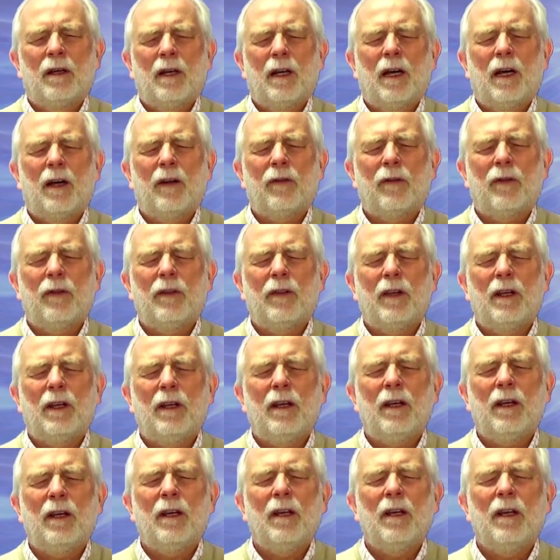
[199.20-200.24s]
at
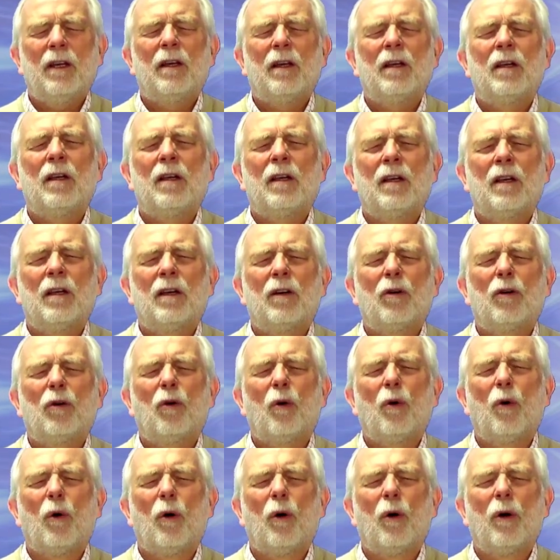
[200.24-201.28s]
the
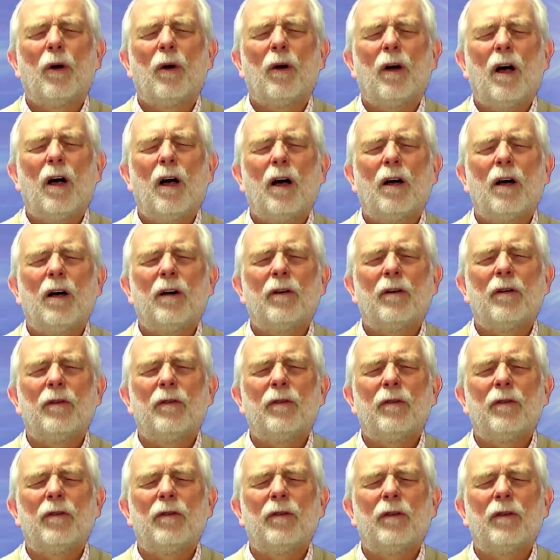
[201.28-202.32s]
core
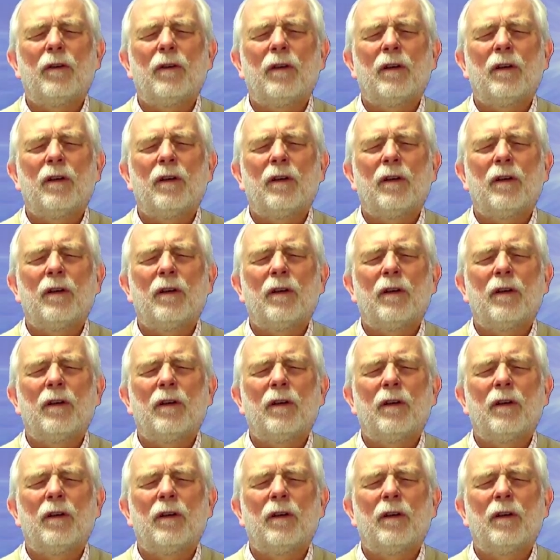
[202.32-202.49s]
of